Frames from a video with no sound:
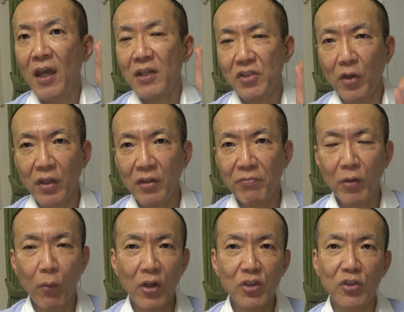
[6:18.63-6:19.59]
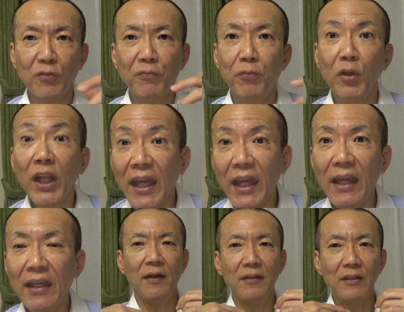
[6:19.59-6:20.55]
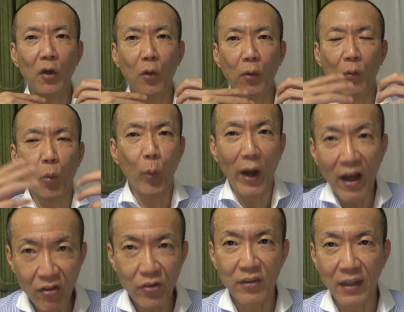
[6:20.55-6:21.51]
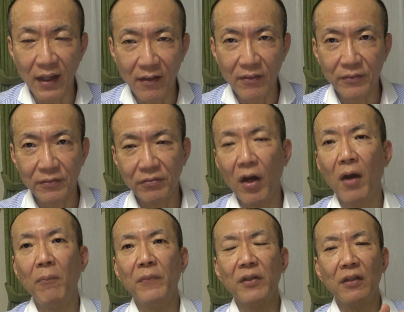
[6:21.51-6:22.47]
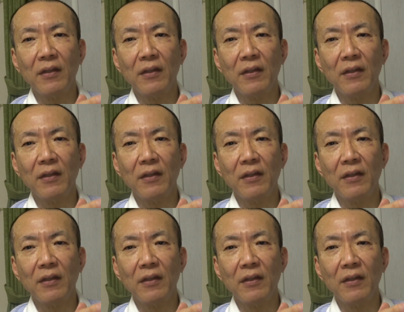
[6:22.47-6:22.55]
So if you want to flee your wealth from